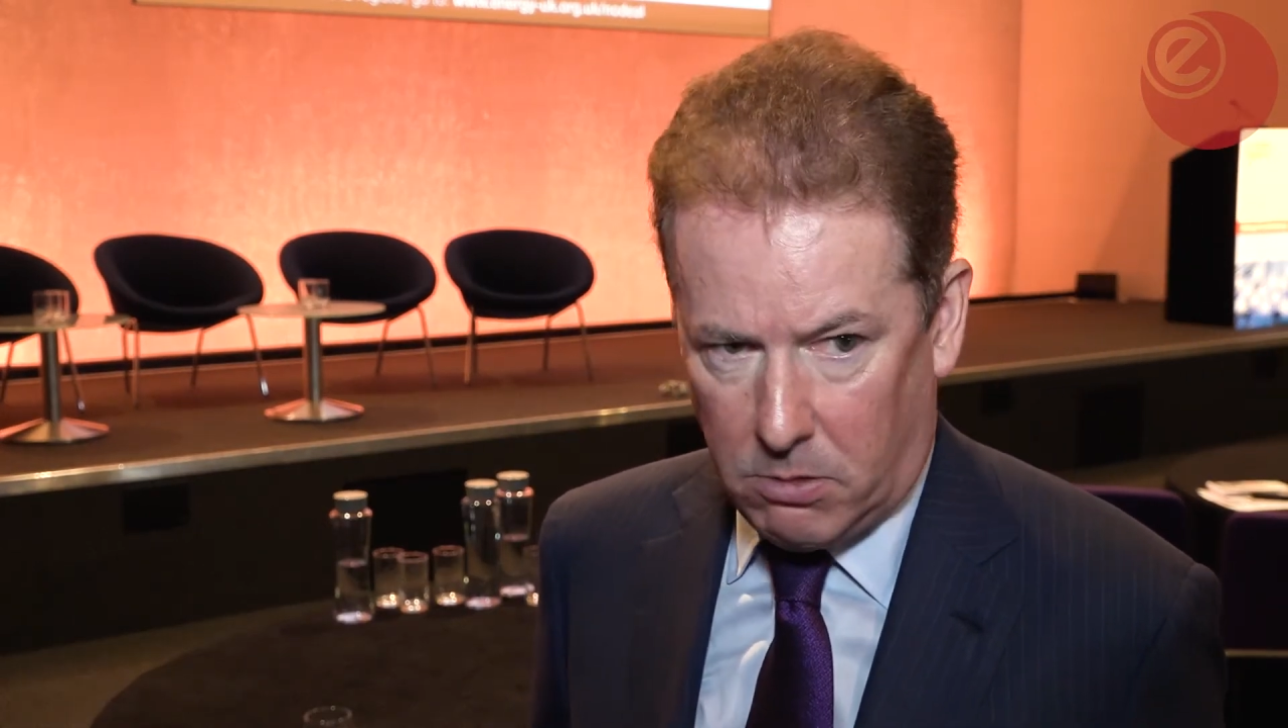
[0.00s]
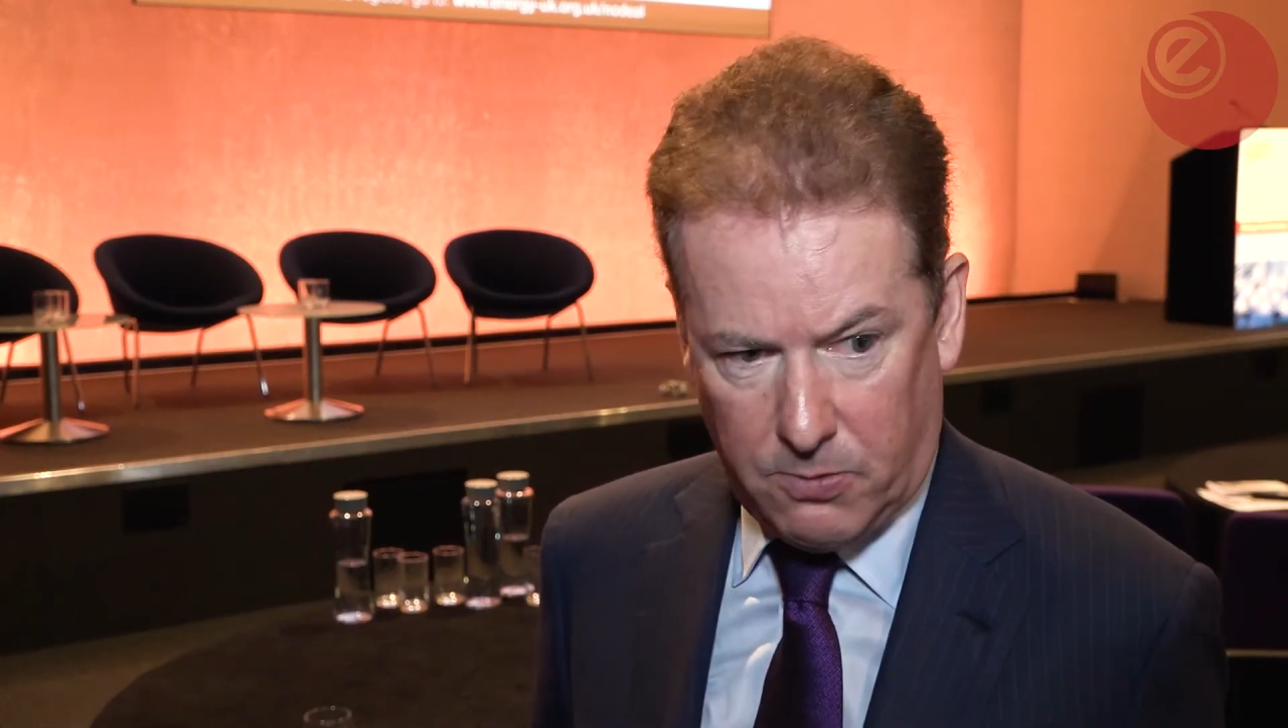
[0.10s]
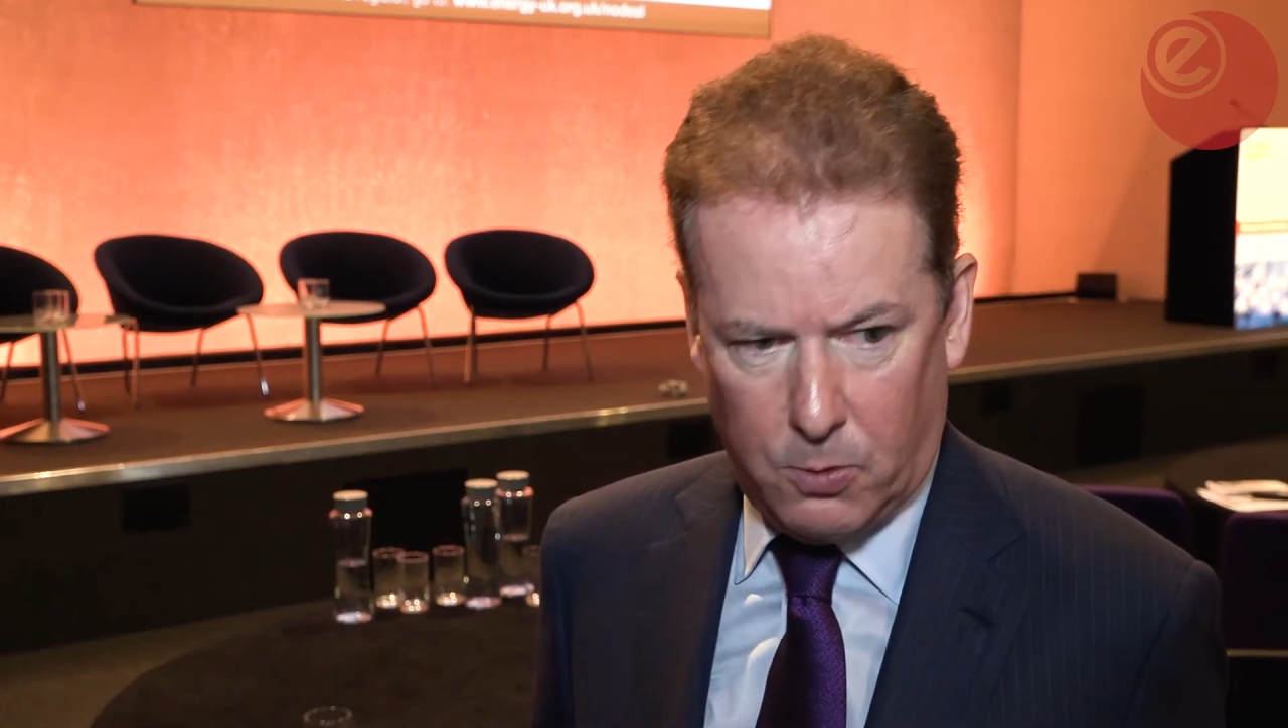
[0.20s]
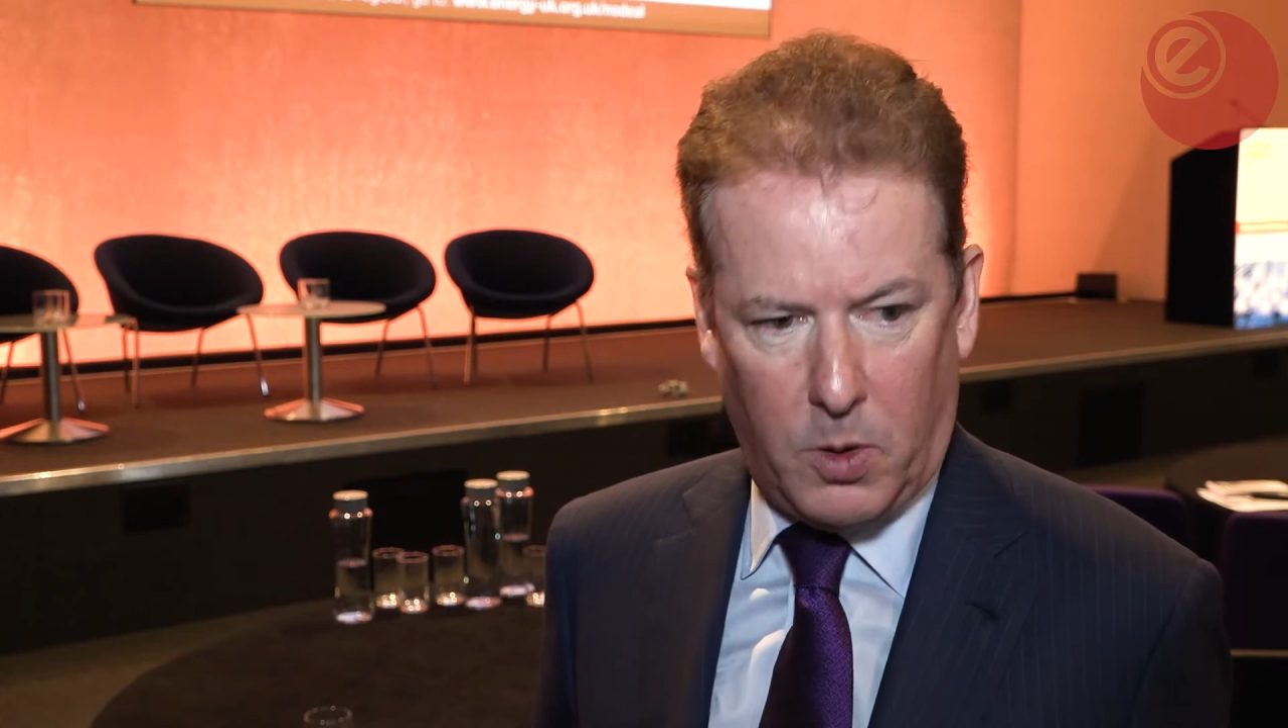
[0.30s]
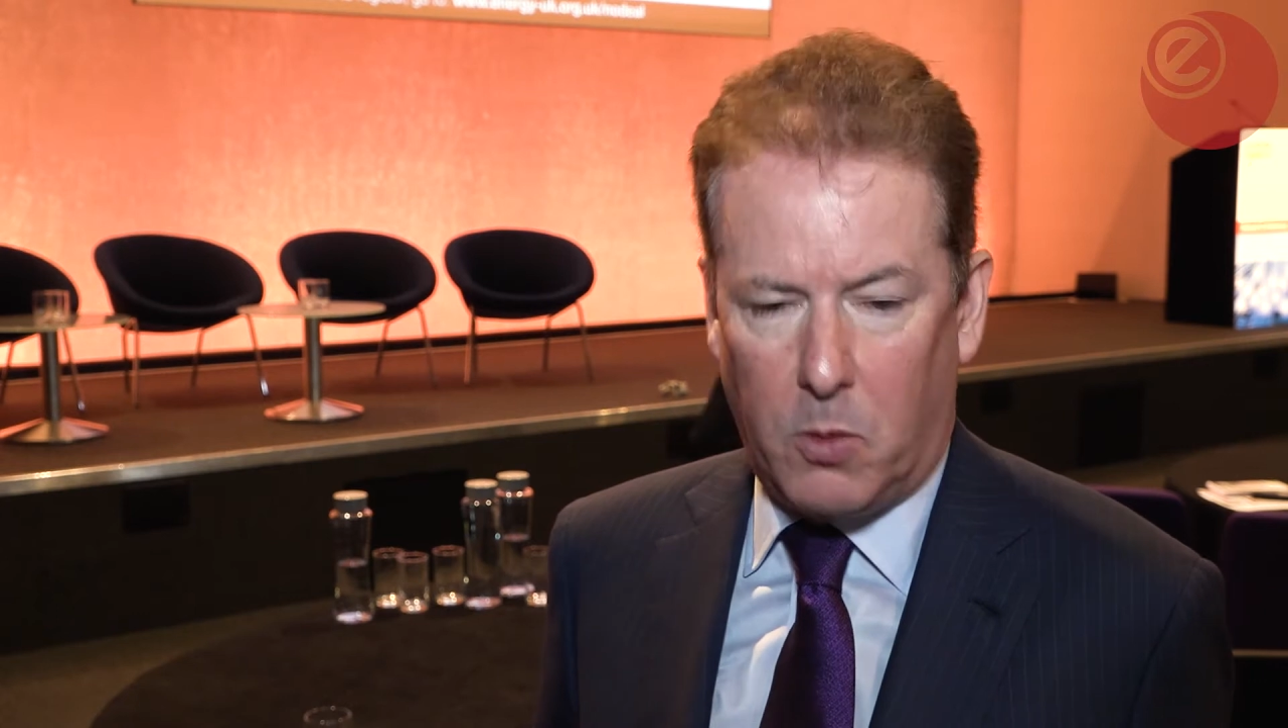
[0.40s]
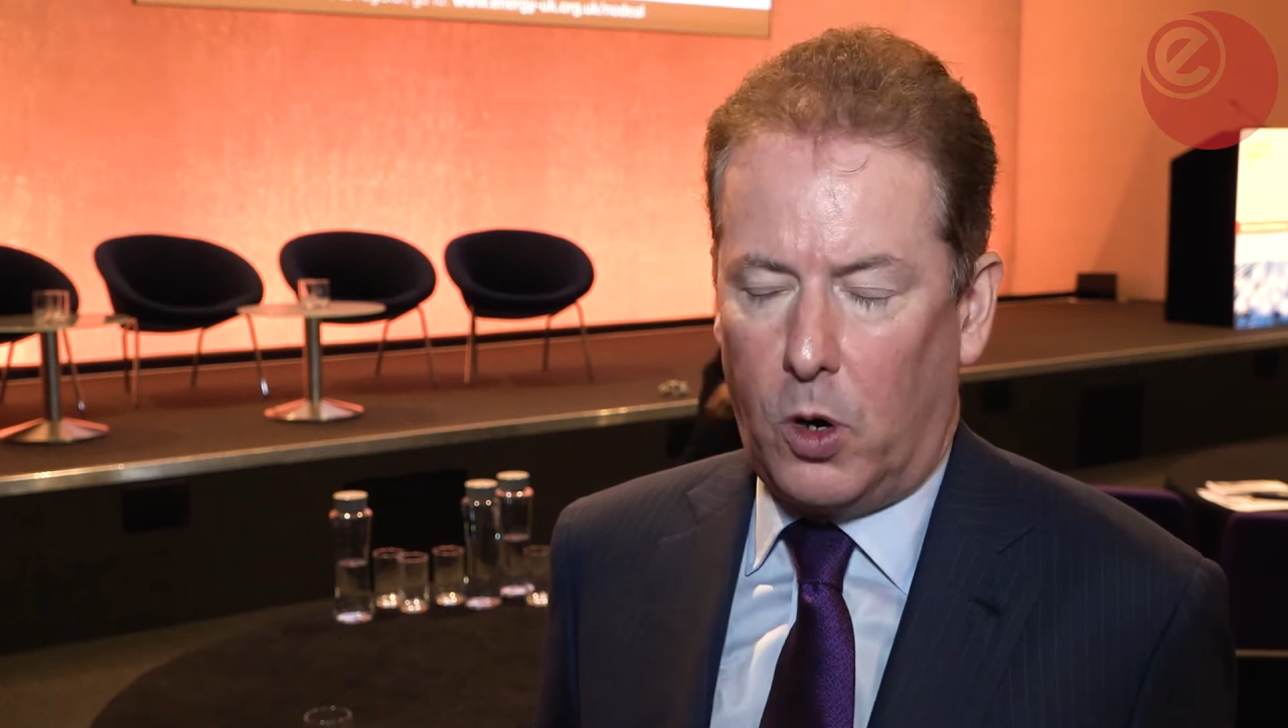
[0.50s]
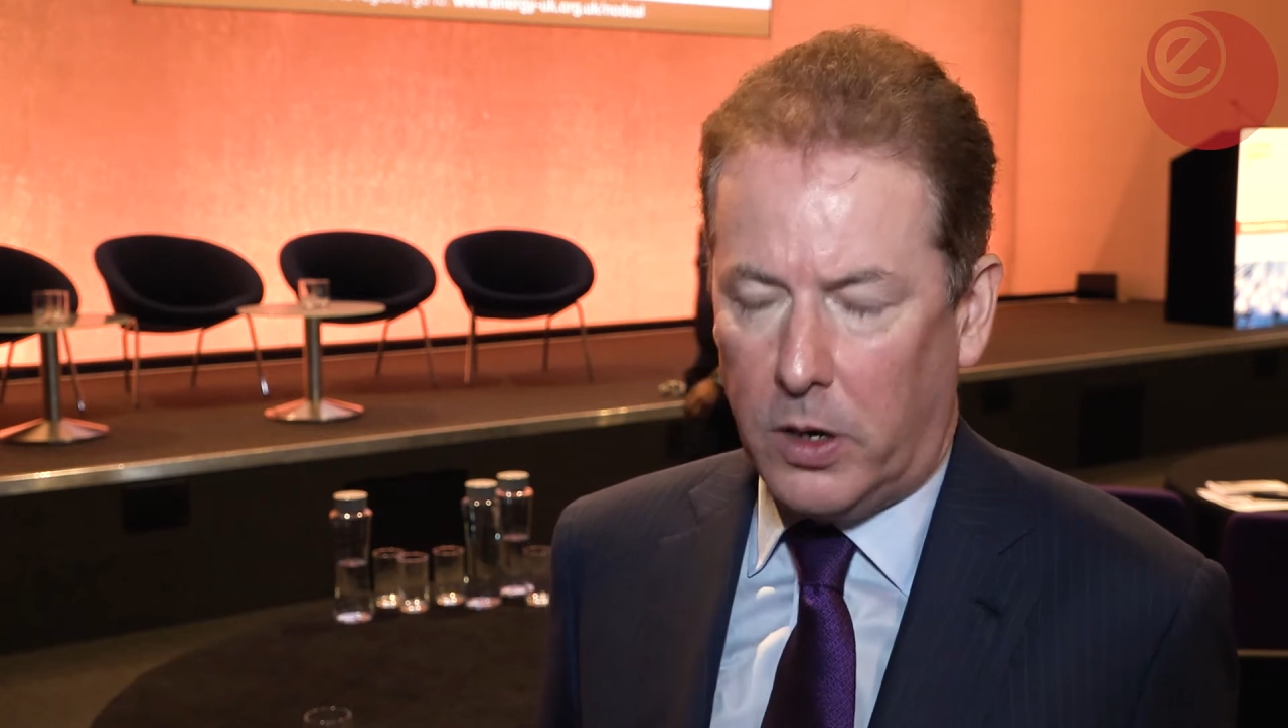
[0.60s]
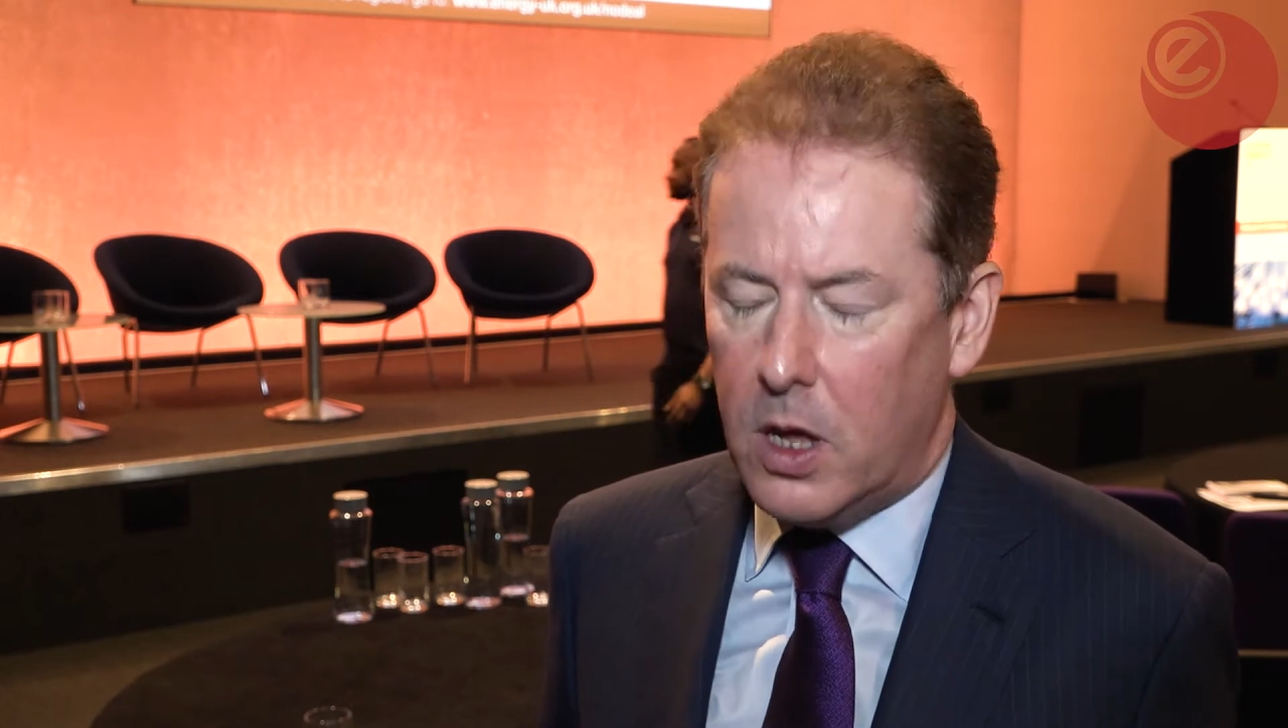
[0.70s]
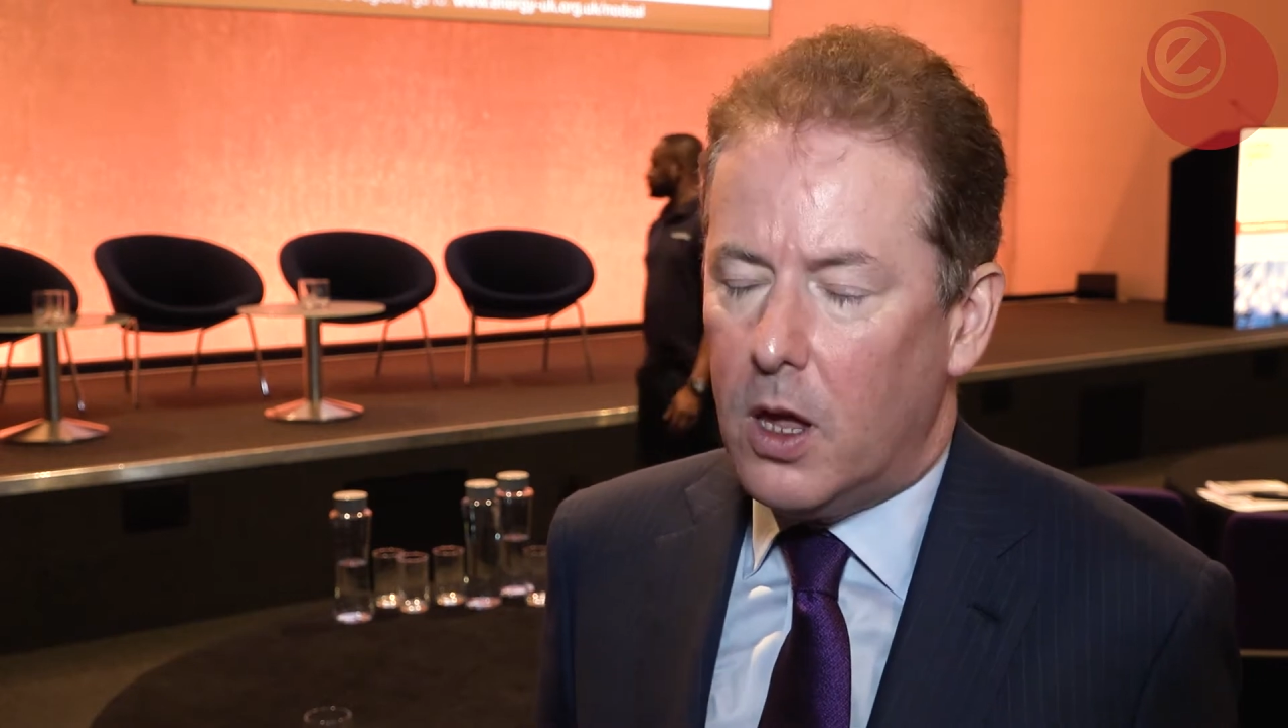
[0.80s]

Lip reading: of whom I'm one.